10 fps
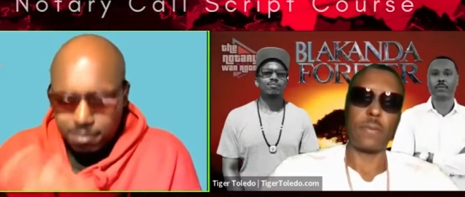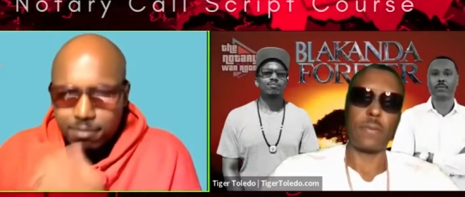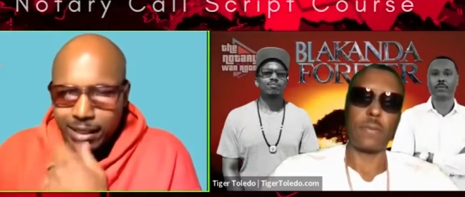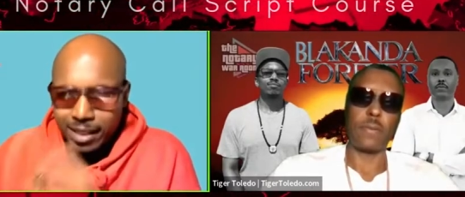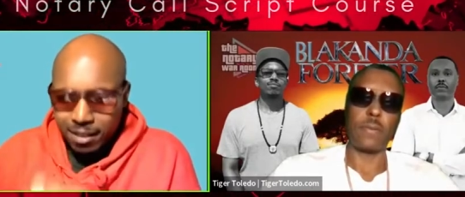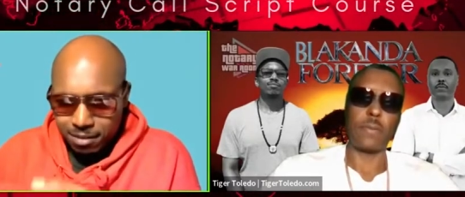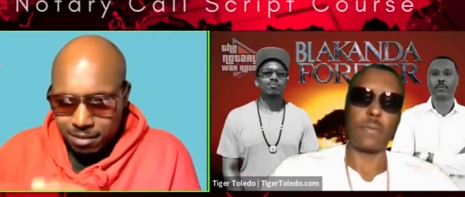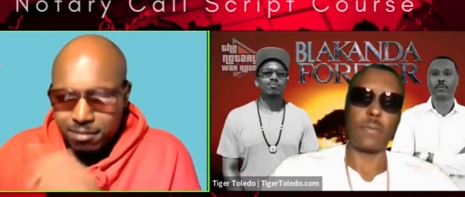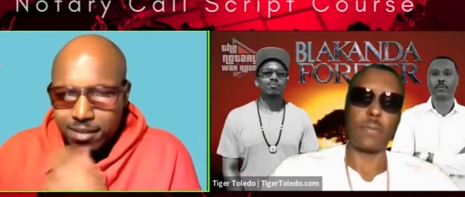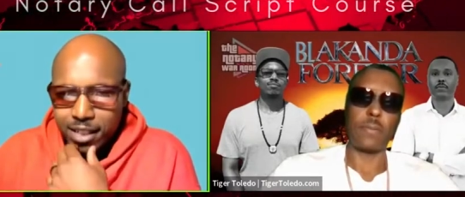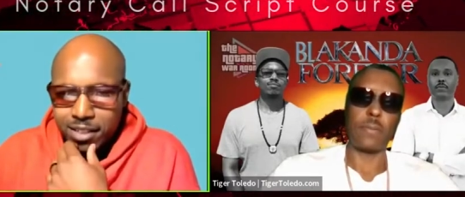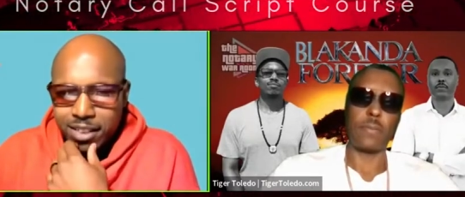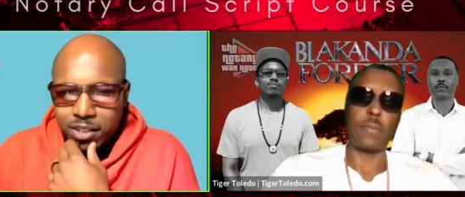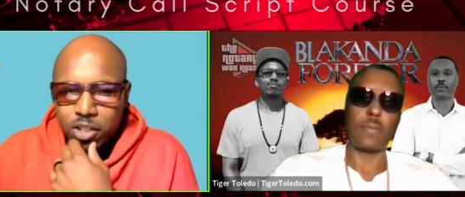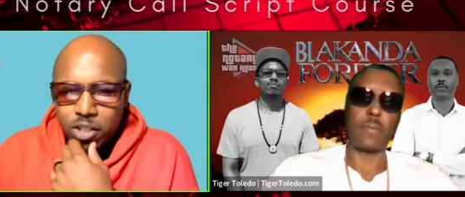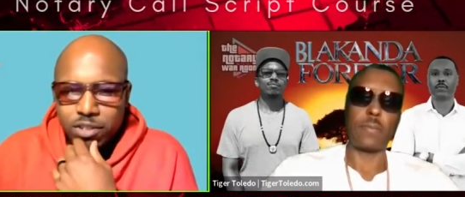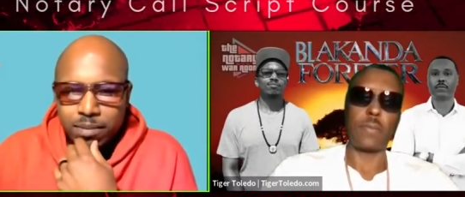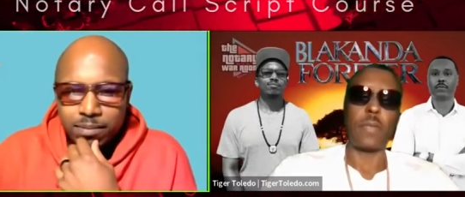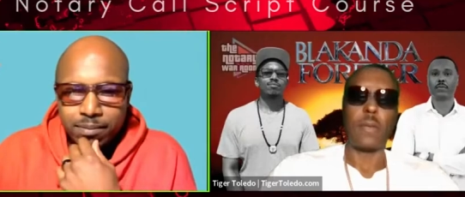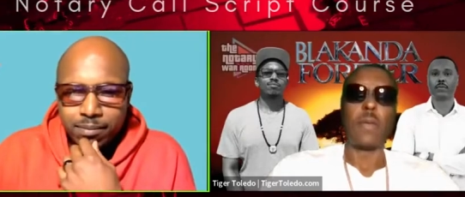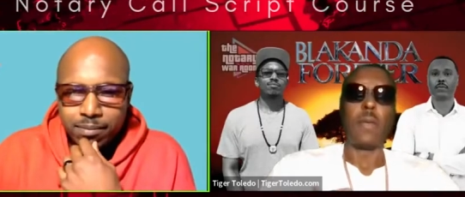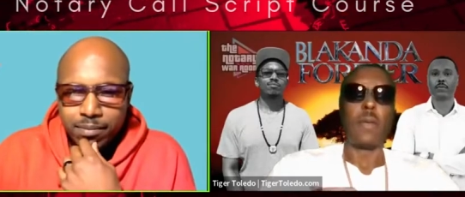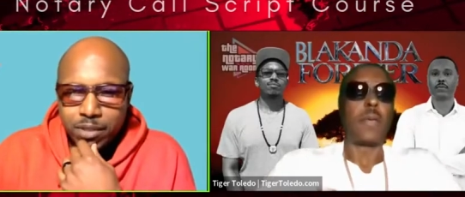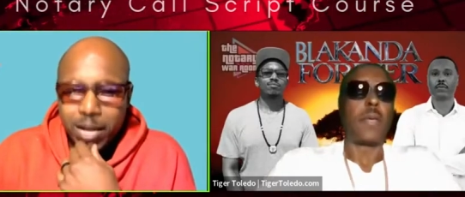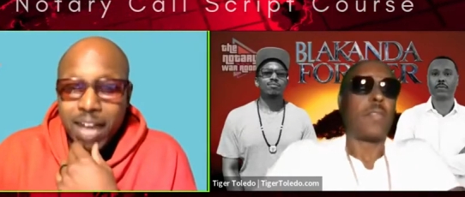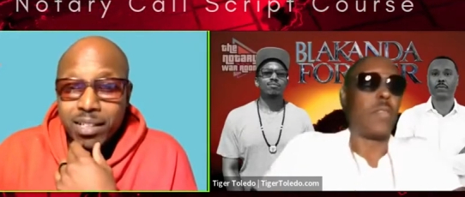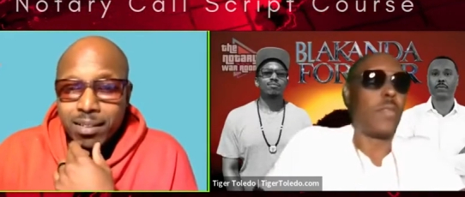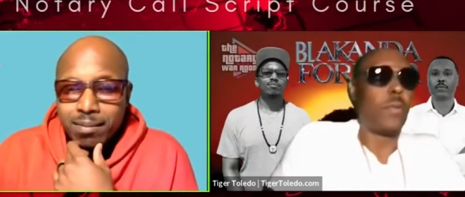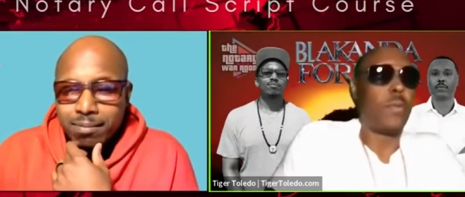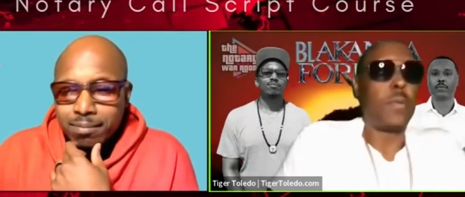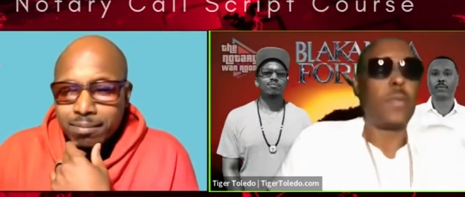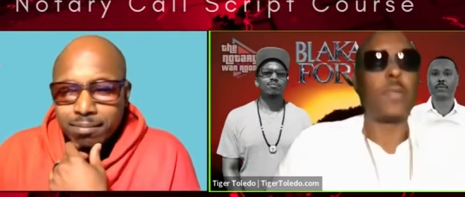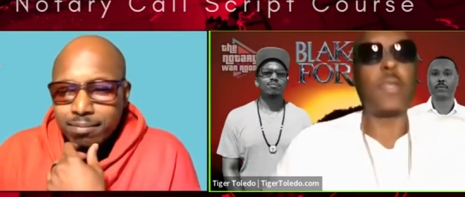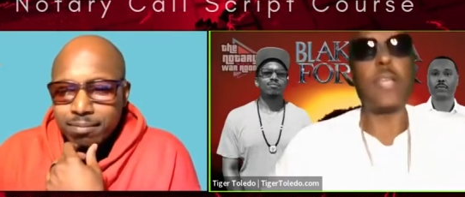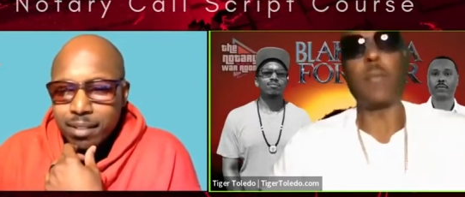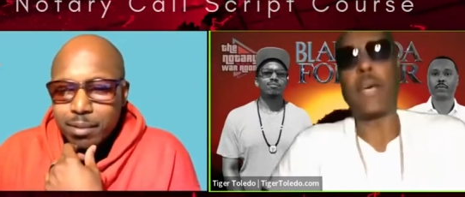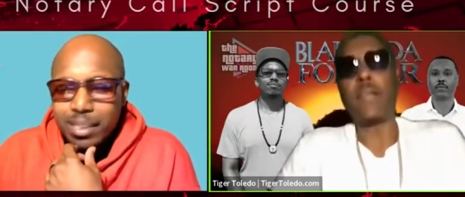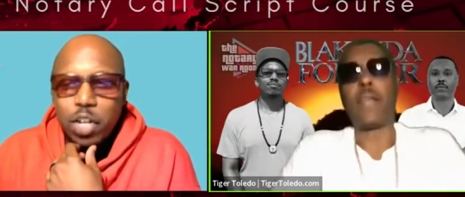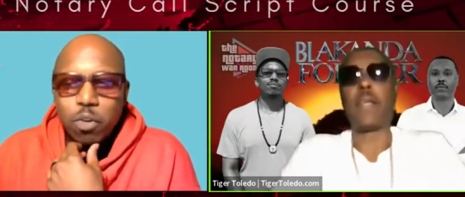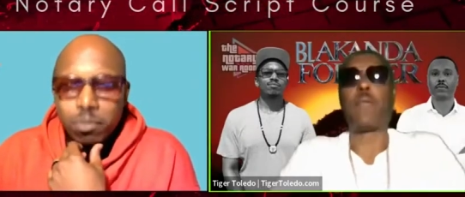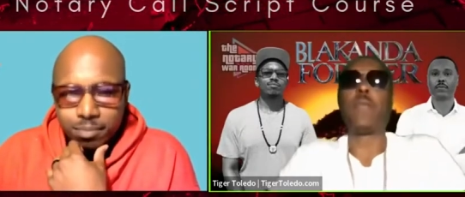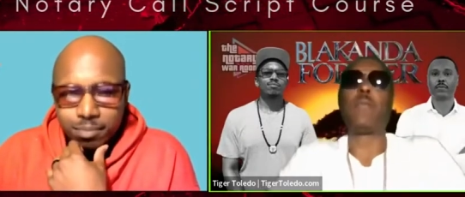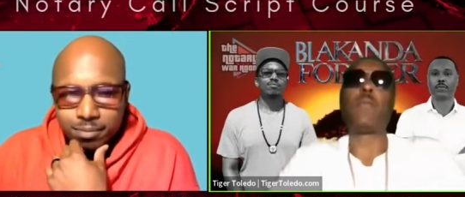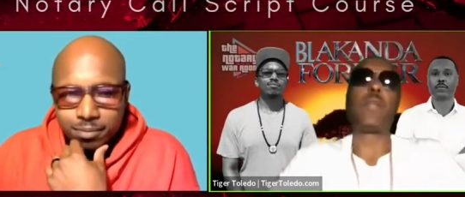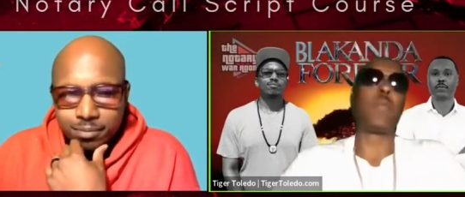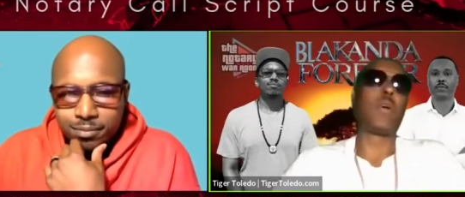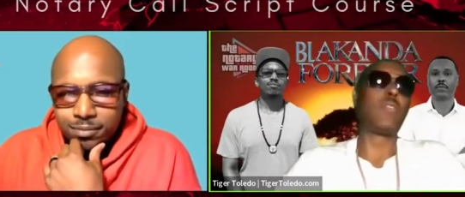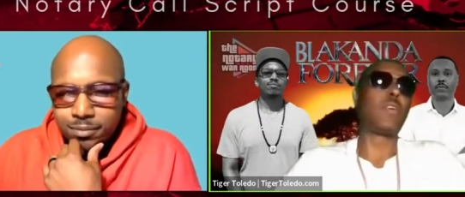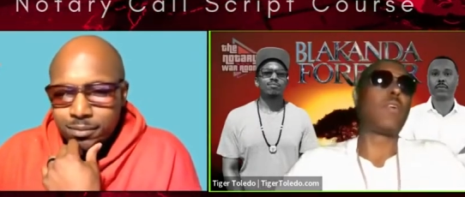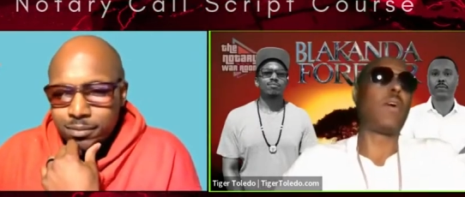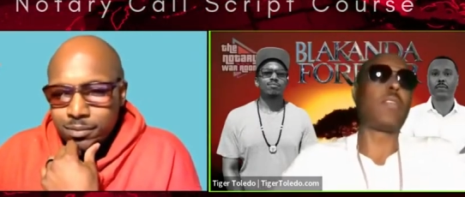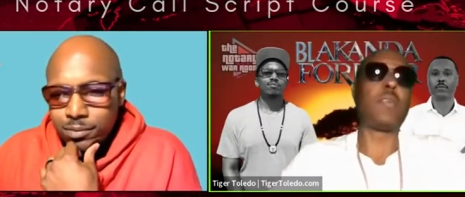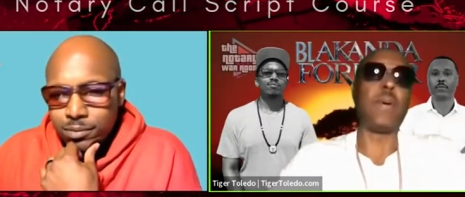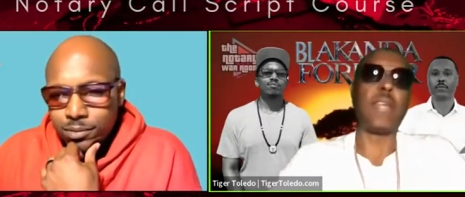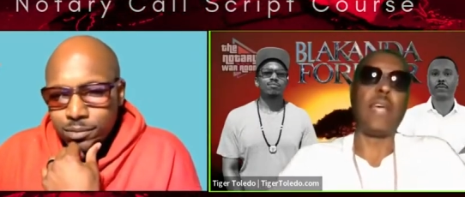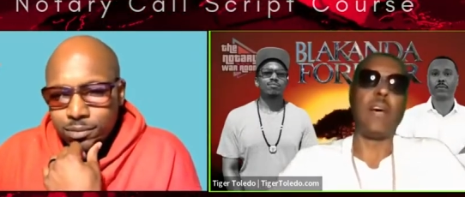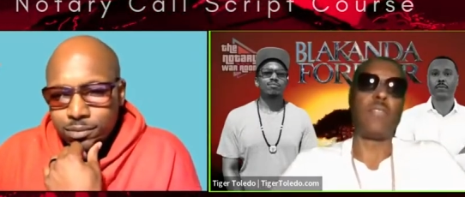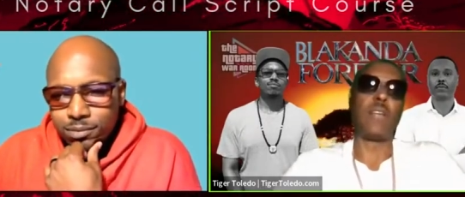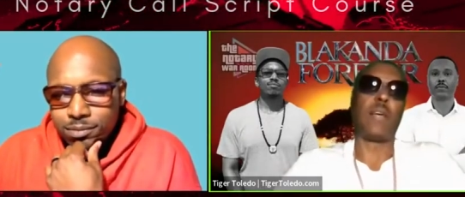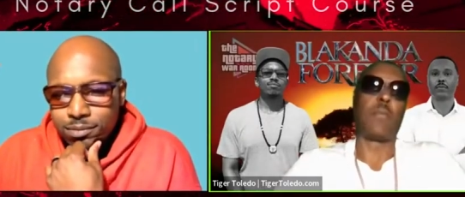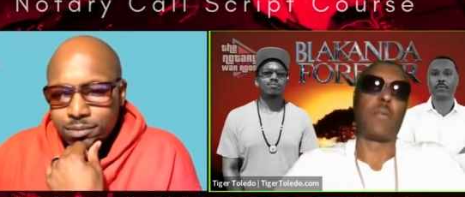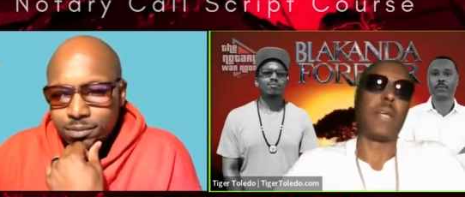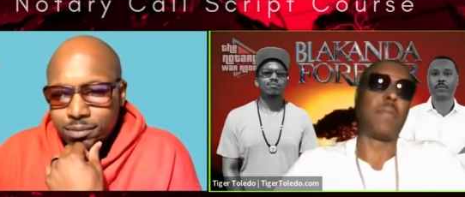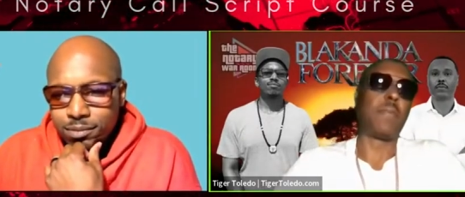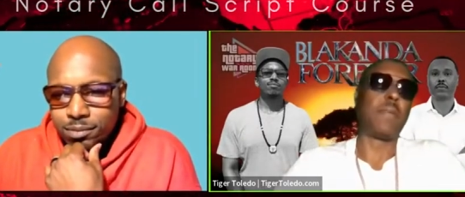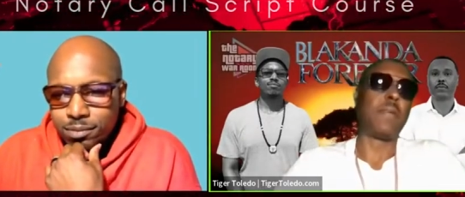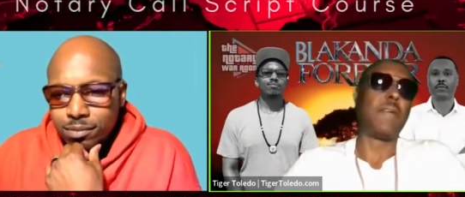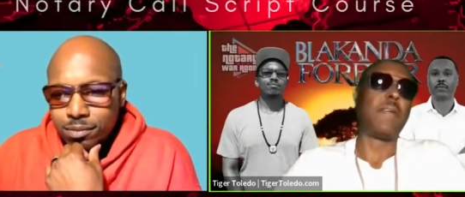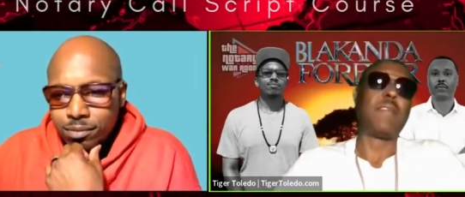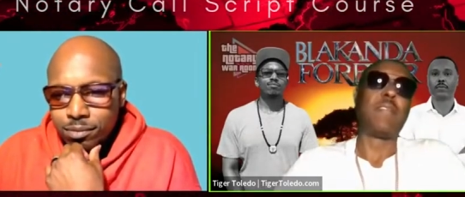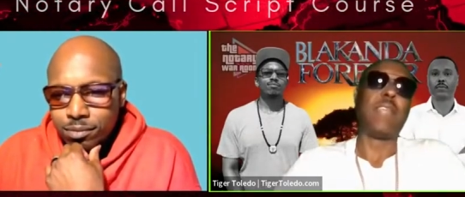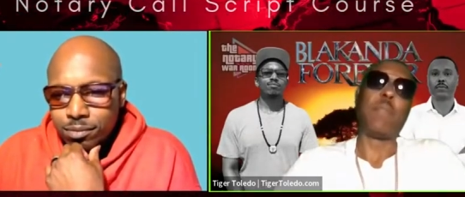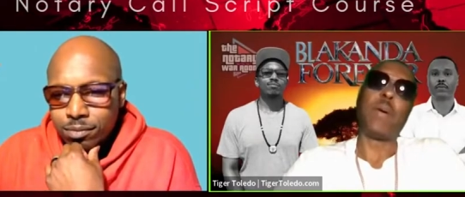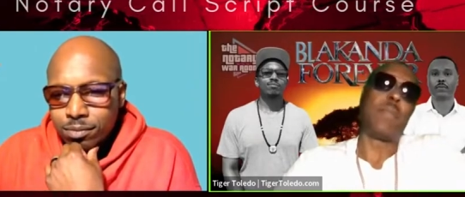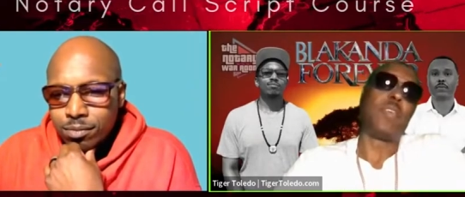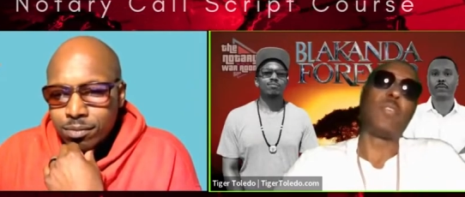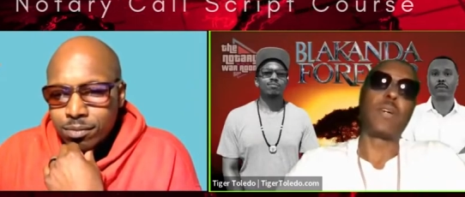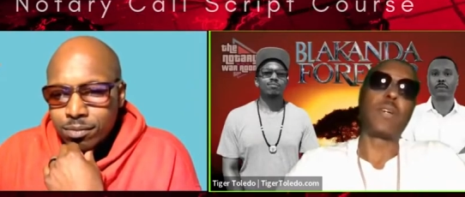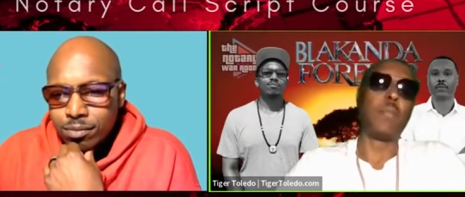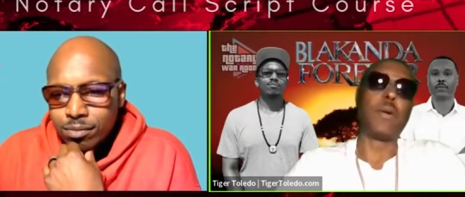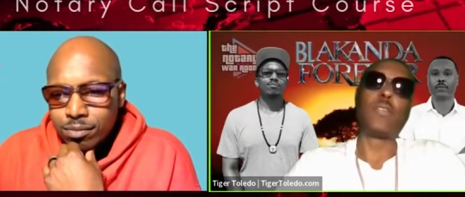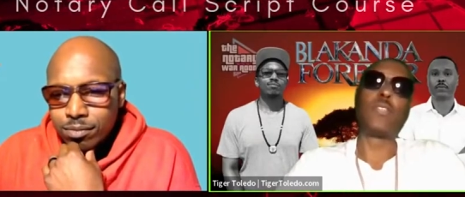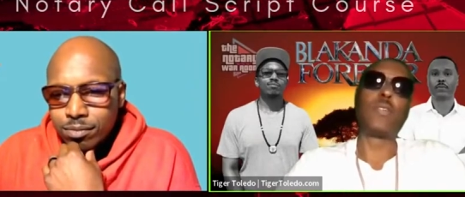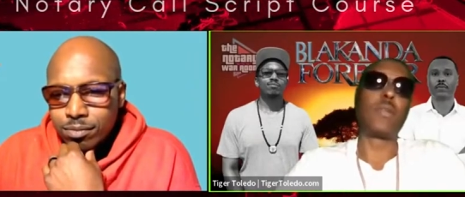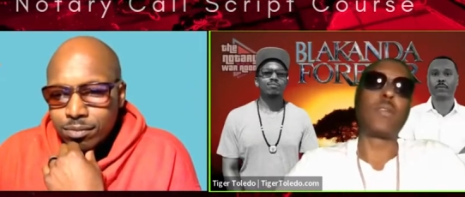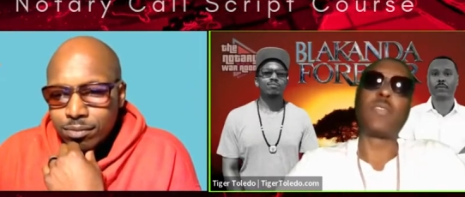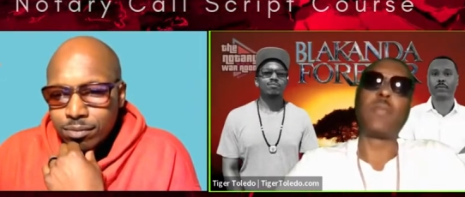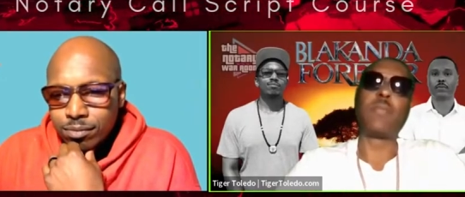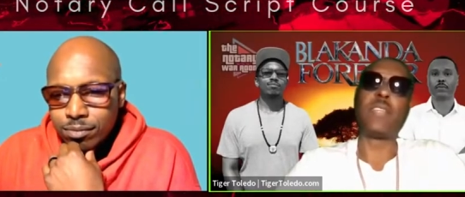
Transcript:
Speaker 1: right there it's a little culture. You,
Speaker 2: you think about it like when when a person calls about a health club, right? They probably saw a commercial or something,